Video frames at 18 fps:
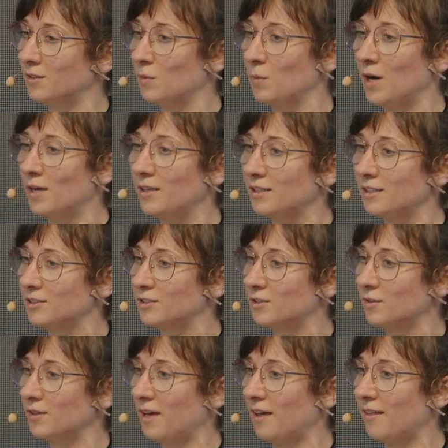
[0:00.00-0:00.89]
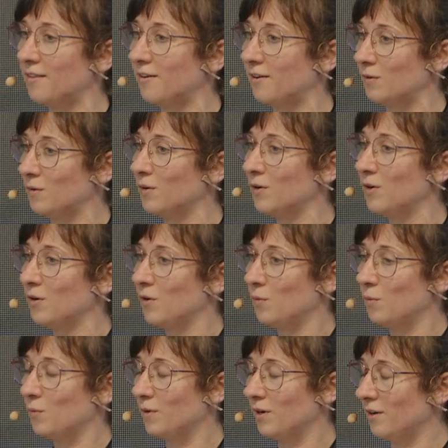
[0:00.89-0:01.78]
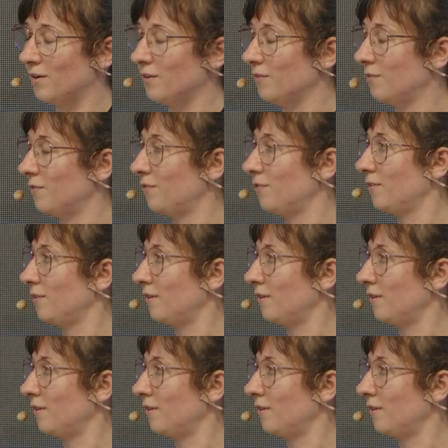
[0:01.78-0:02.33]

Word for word: working together with